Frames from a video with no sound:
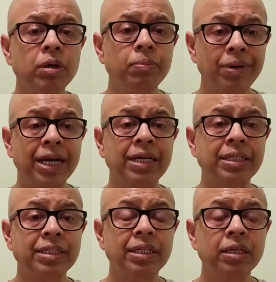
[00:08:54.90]

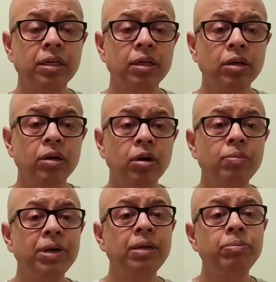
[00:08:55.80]
practice it or
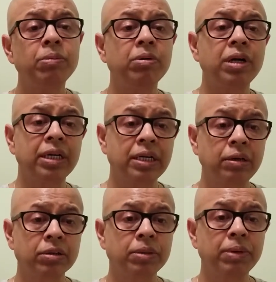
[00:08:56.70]
very people attend to
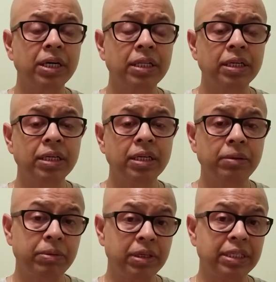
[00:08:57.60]
samadhi
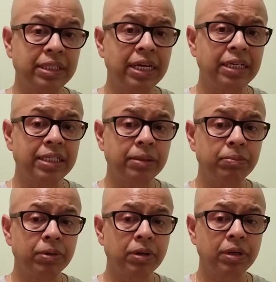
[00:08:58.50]
if it is that
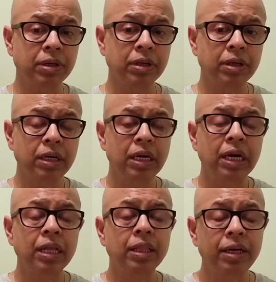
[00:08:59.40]
simple?
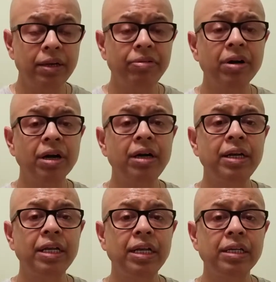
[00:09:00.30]
The
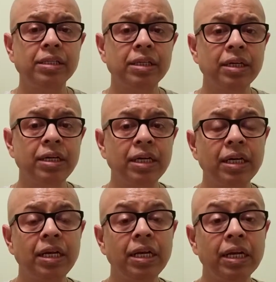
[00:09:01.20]
difficulty is
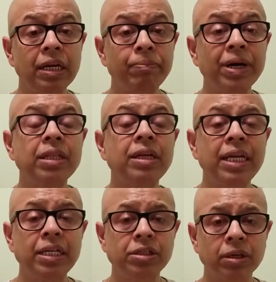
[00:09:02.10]
really by the
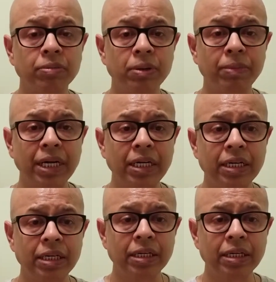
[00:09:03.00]
nature of the mind.